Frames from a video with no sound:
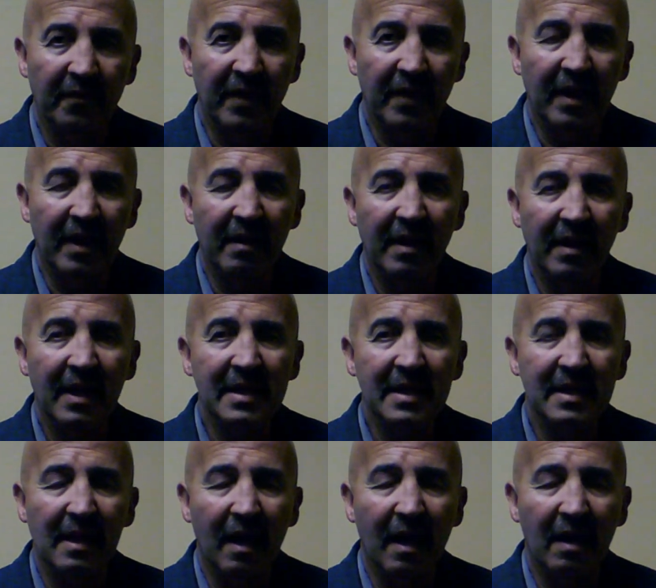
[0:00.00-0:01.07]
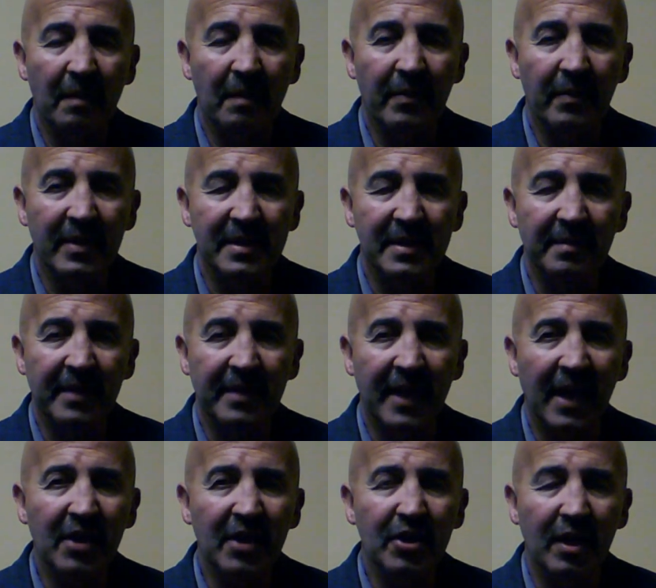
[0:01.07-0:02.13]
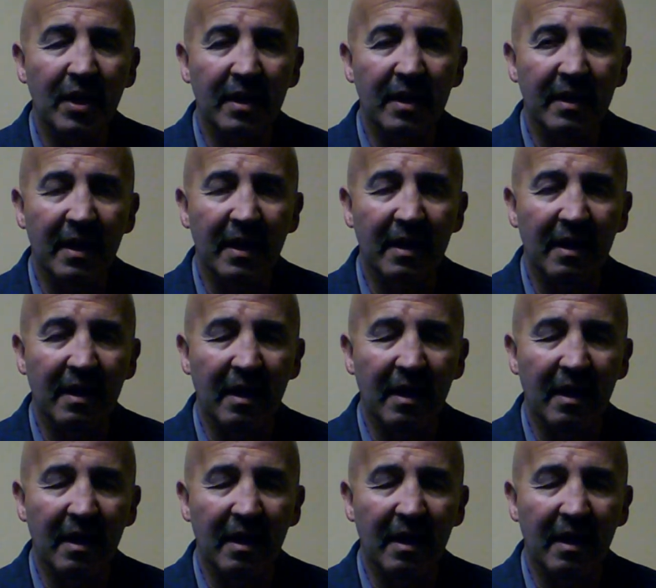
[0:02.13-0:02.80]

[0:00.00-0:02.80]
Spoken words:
there is a lot of precipitation, then